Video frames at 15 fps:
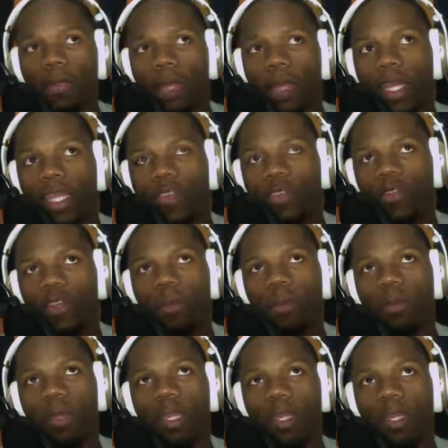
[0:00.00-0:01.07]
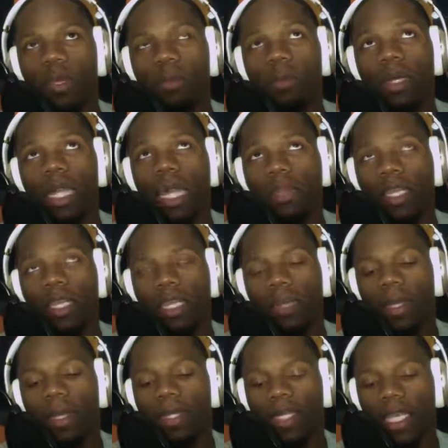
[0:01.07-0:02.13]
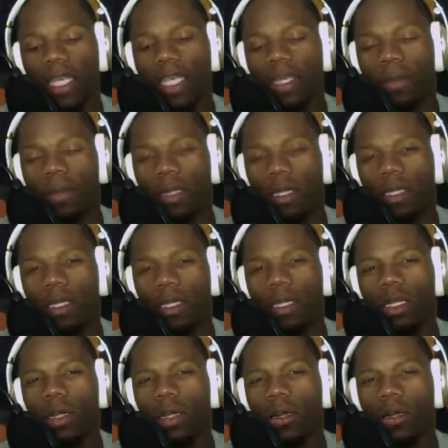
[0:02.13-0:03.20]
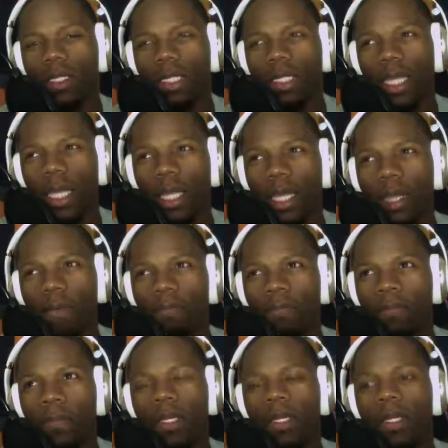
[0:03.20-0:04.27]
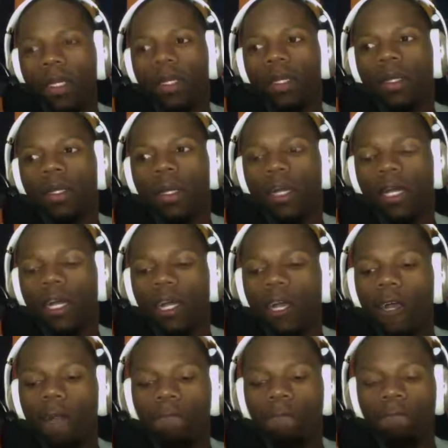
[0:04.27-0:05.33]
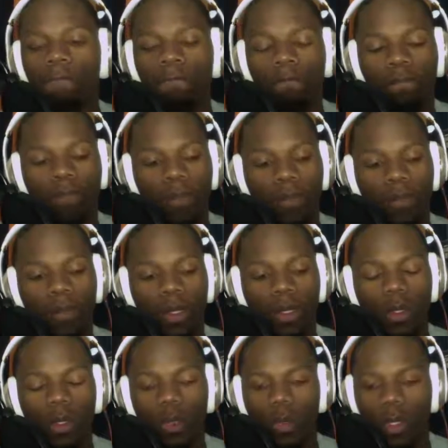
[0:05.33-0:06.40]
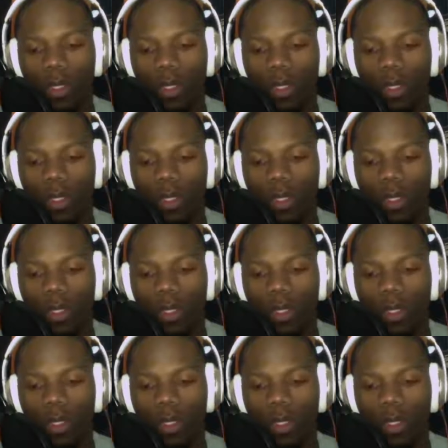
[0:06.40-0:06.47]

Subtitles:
mainstream media, but I think it may take him a little longer time. Um, who